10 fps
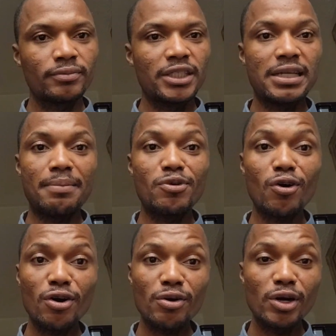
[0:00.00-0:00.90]
some
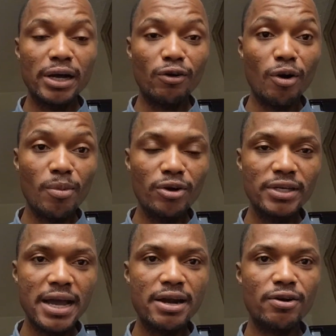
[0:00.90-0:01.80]
common
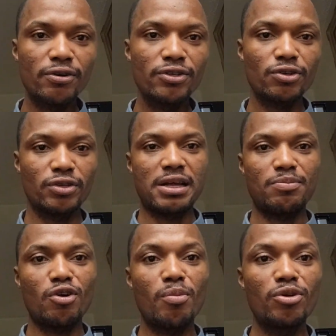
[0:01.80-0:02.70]
errors or some
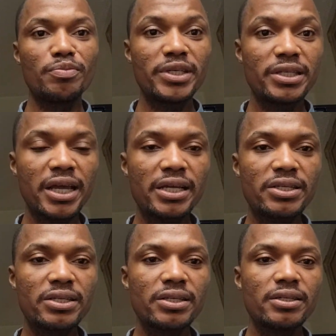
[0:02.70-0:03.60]
common
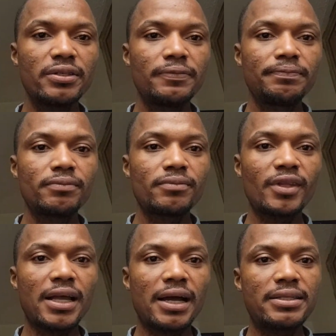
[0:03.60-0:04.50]
mistakes
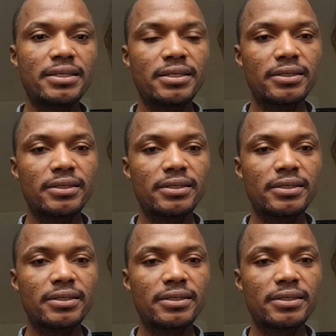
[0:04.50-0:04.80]
that